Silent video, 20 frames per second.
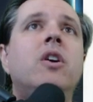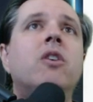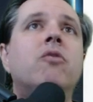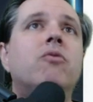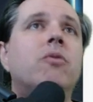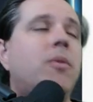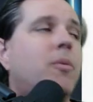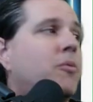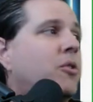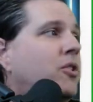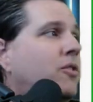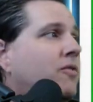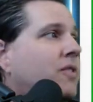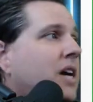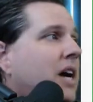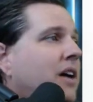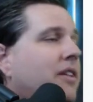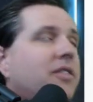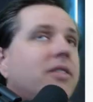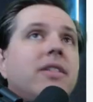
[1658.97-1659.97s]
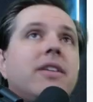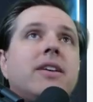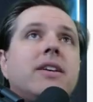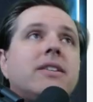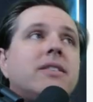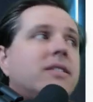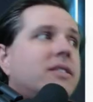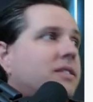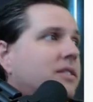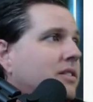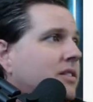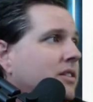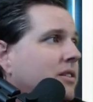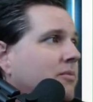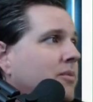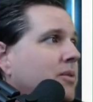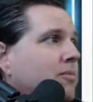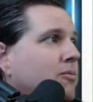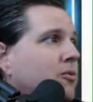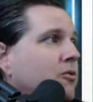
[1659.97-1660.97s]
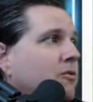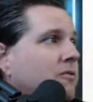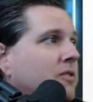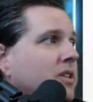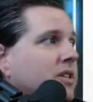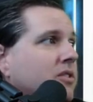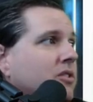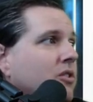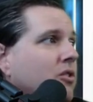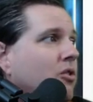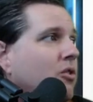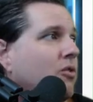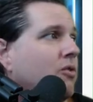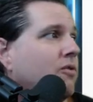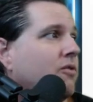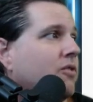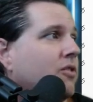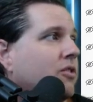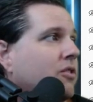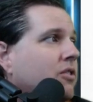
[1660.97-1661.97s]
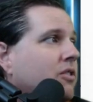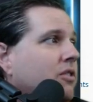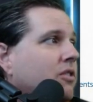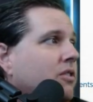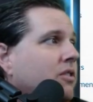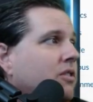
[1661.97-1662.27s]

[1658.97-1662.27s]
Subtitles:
you've got this. Let me move this over.